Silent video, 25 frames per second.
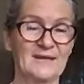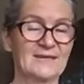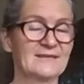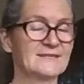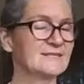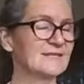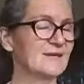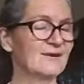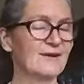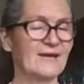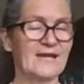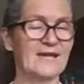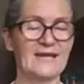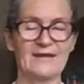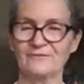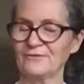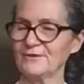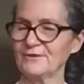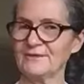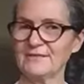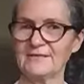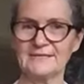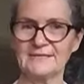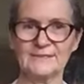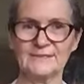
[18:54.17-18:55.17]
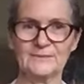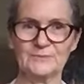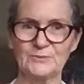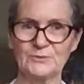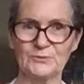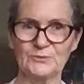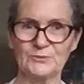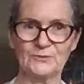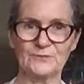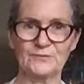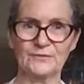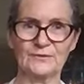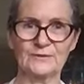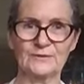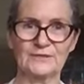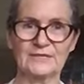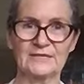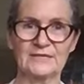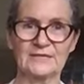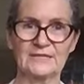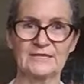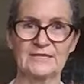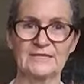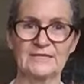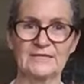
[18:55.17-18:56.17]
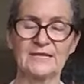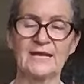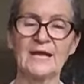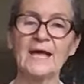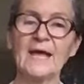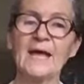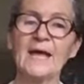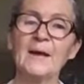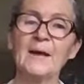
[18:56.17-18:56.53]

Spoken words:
So everything's beautiful and clean.